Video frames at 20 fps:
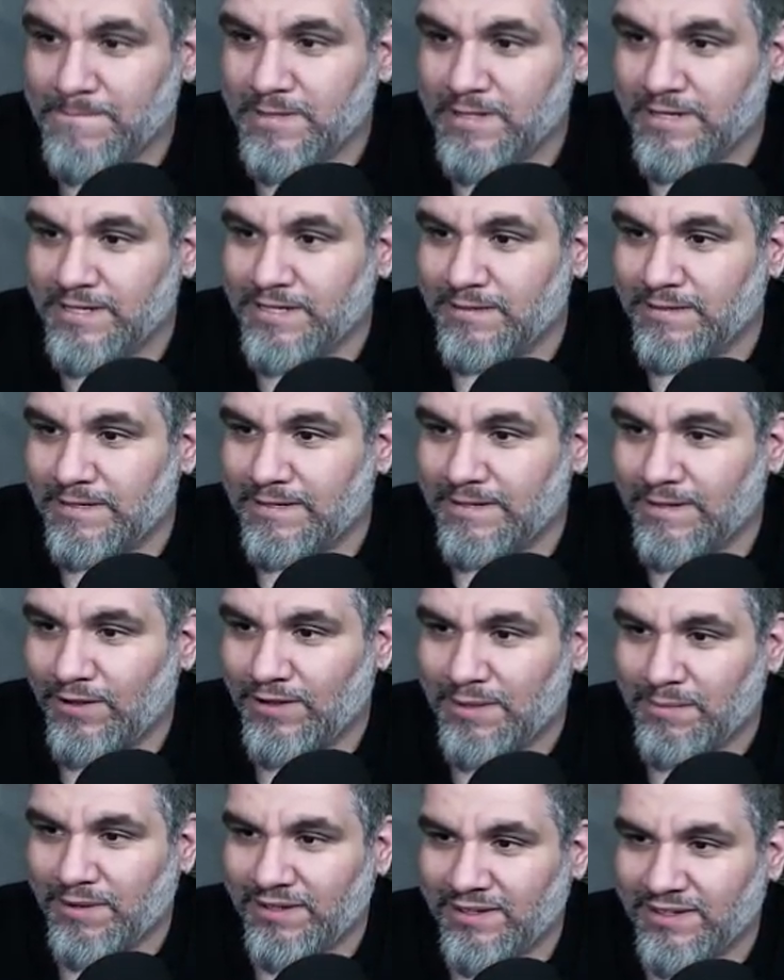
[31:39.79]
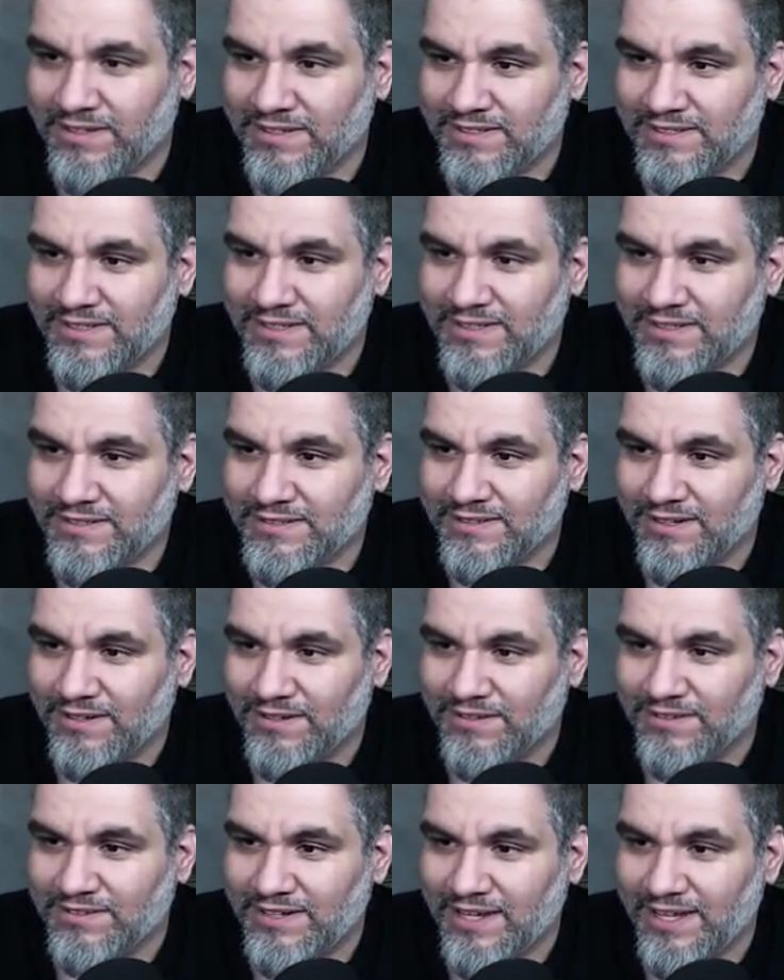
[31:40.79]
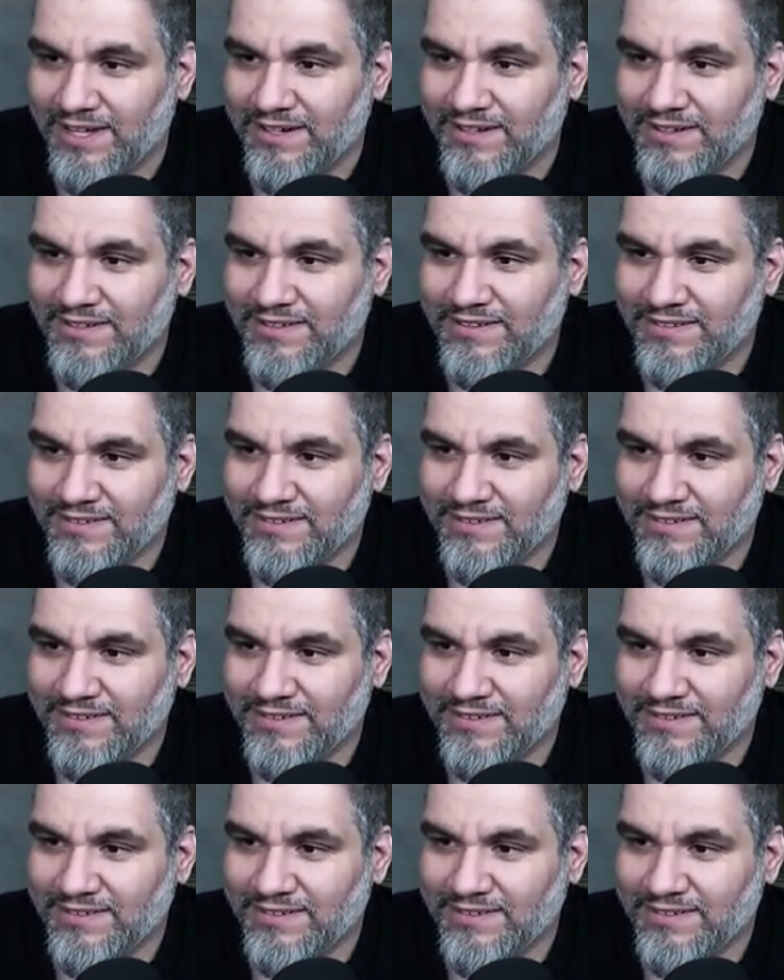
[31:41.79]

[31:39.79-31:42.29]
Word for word: to do it. Oh, they mulligan to six? Oh, they're dead.